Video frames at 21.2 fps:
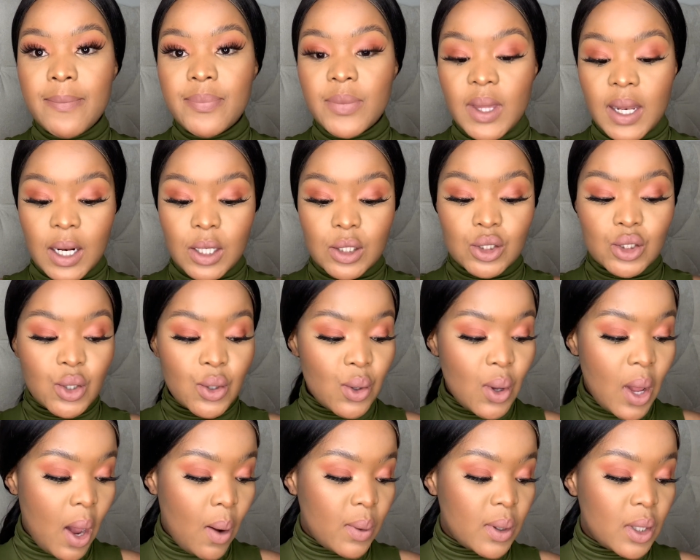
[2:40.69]
Then I'll show
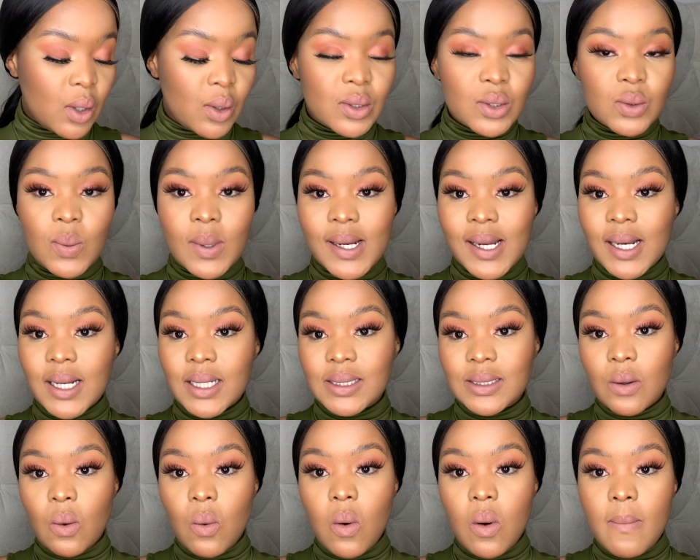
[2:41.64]
you how it looks when it
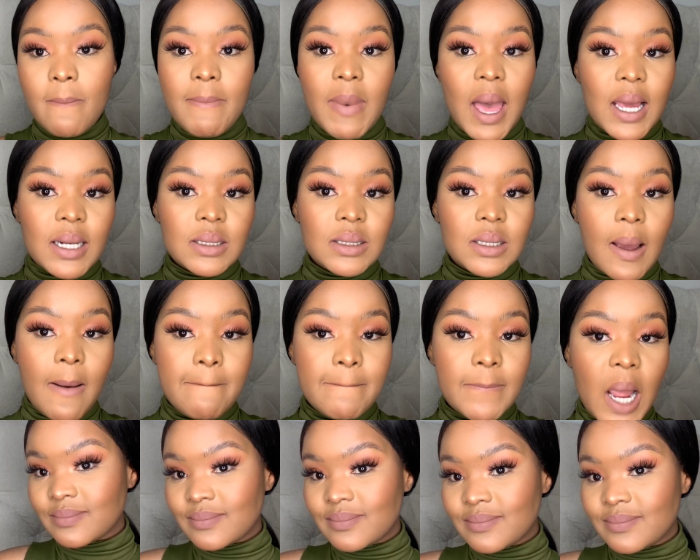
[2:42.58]
is all matte.
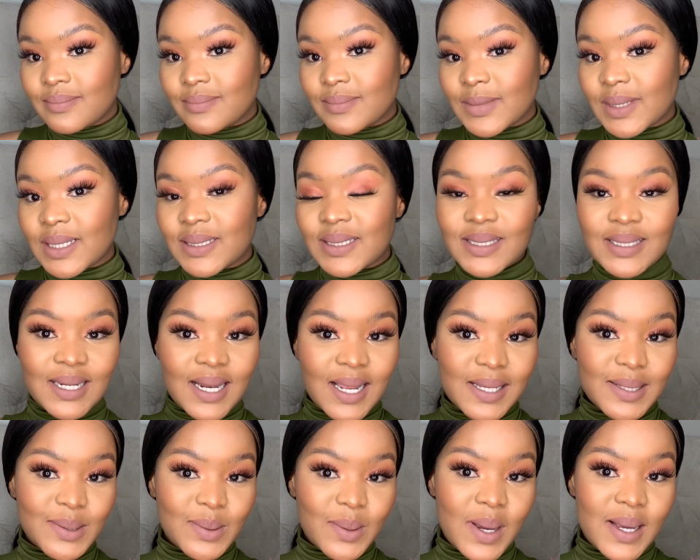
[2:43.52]
It's
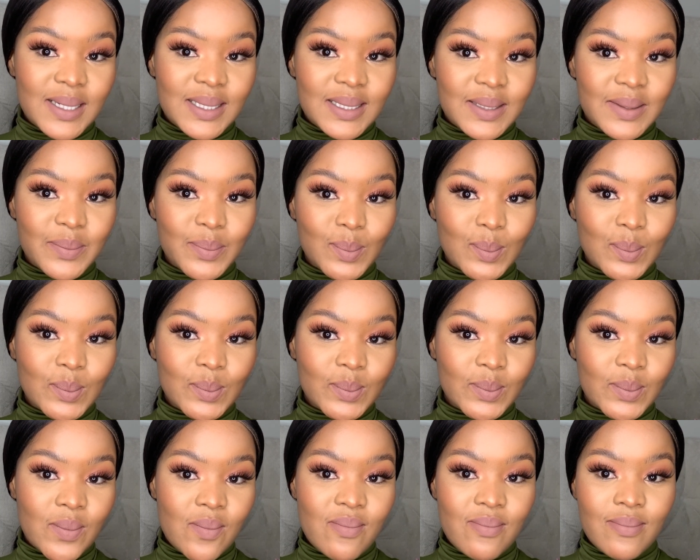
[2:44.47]
nice, right?
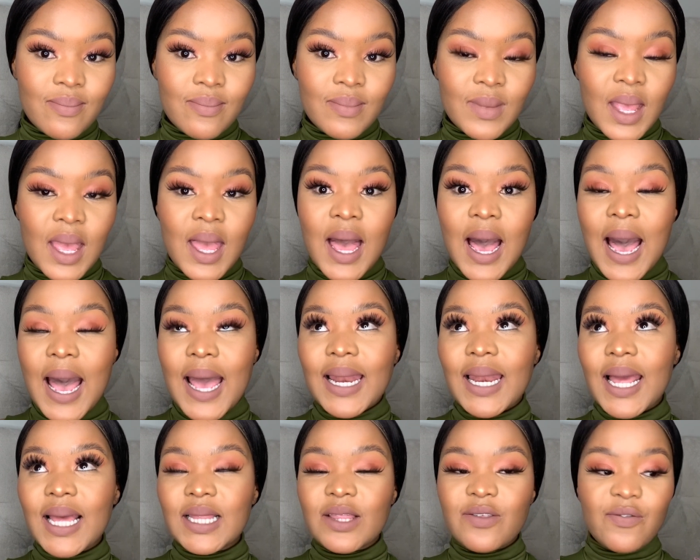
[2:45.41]
I
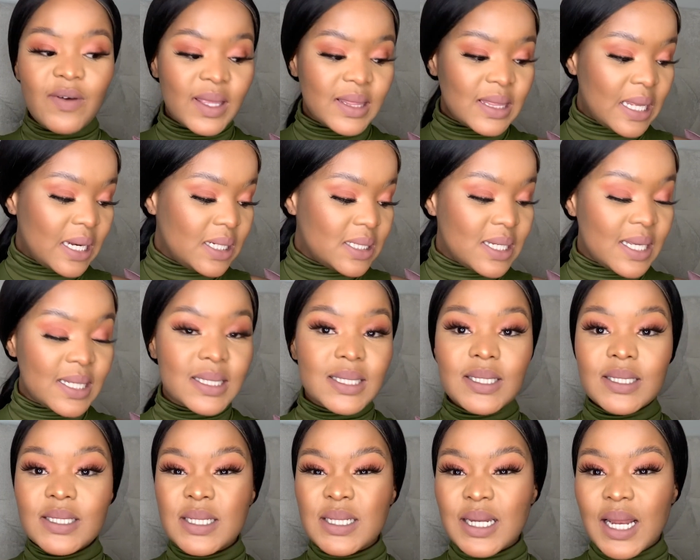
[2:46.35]
like the fact that it
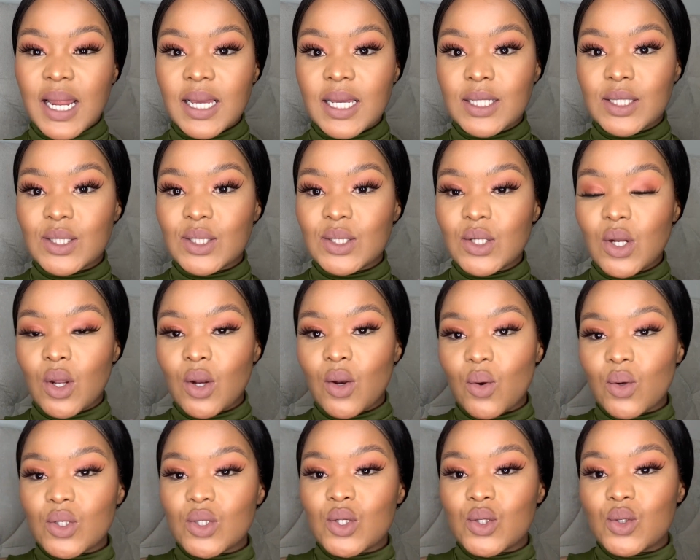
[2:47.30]
doesn't, like, it's not
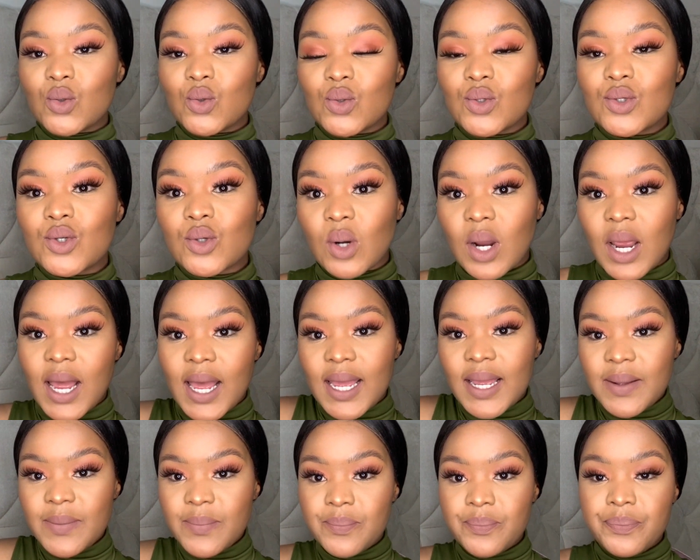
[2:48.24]
too
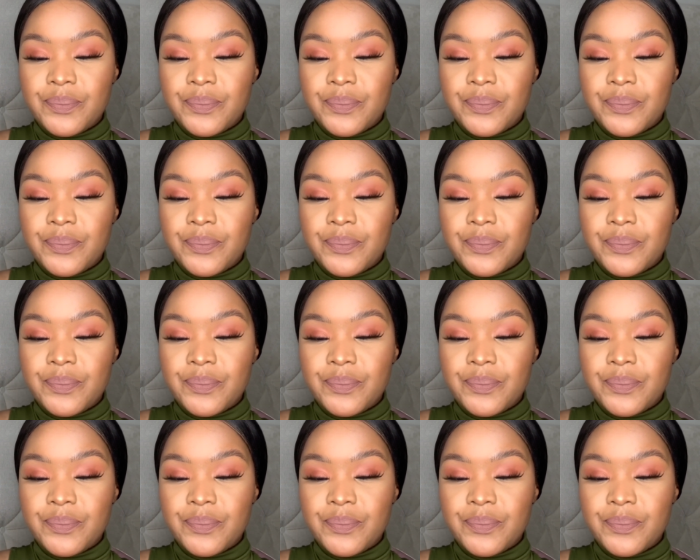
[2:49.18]
dry